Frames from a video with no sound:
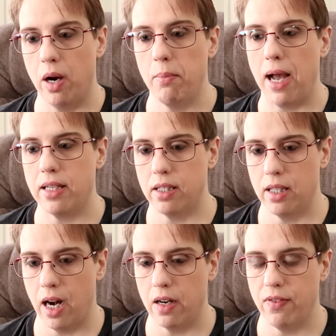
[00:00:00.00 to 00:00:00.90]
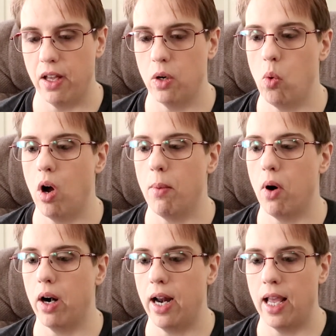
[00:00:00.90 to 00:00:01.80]
bison that I had found at
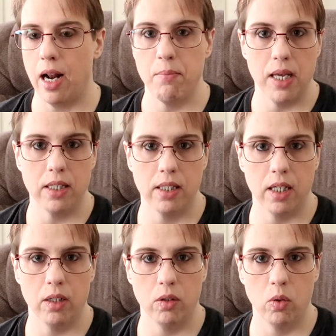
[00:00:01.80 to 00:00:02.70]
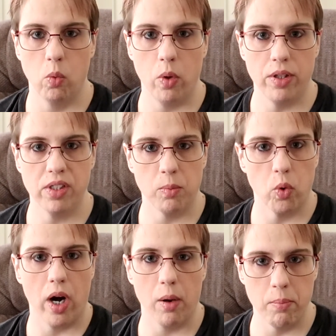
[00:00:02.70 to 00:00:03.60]
Walmart, and I mixed it with some
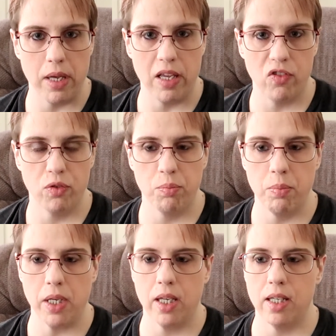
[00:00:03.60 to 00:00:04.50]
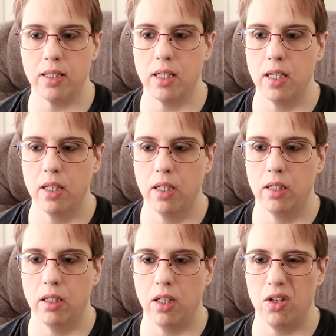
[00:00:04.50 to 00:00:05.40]
ground beef because,
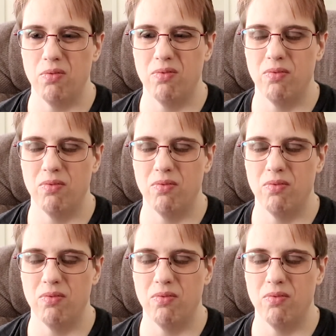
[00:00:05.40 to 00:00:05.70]
you know,